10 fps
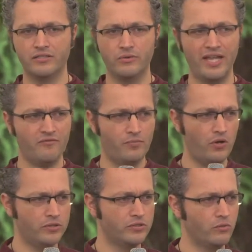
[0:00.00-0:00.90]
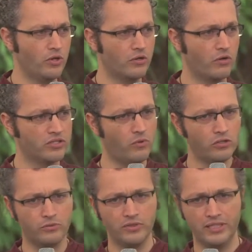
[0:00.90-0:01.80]
So we have pods that work across
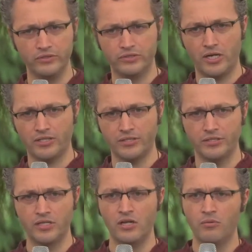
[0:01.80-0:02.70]
multiple legal structures,